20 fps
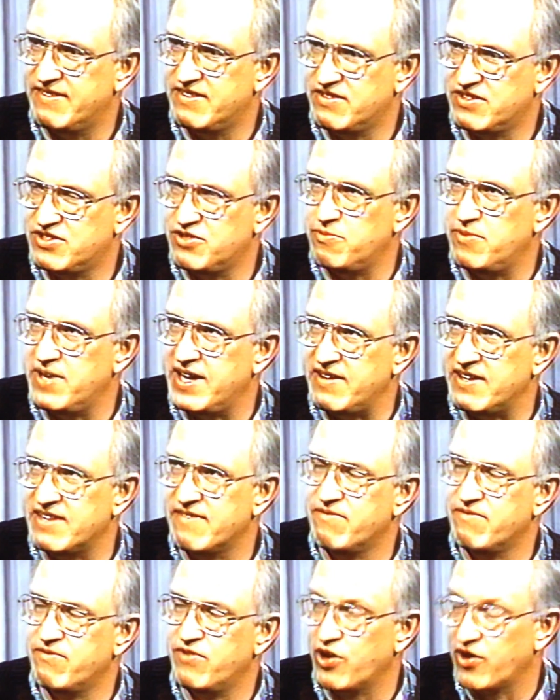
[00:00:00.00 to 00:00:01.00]
to be
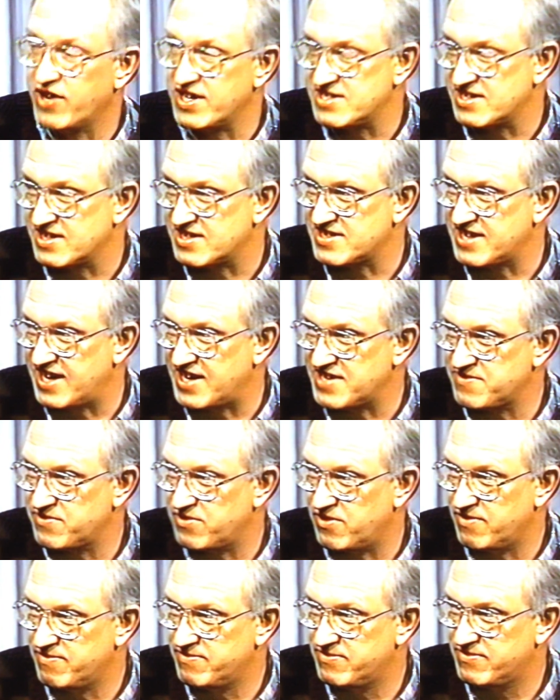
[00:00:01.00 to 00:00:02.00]
very
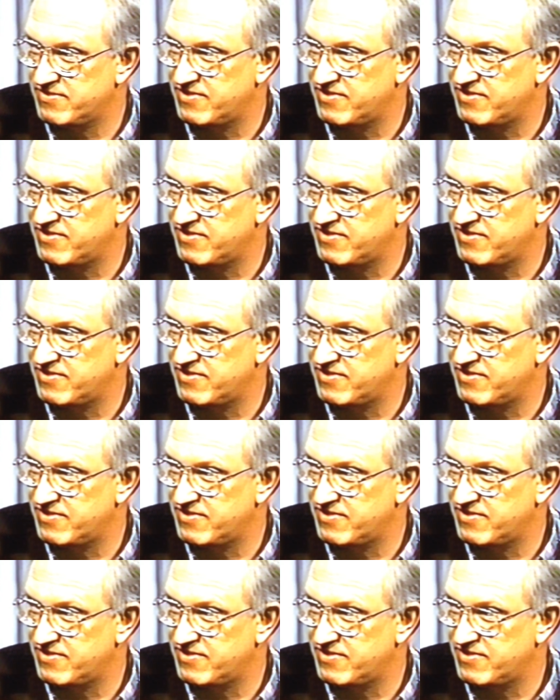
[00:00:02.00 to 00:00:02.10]
successful,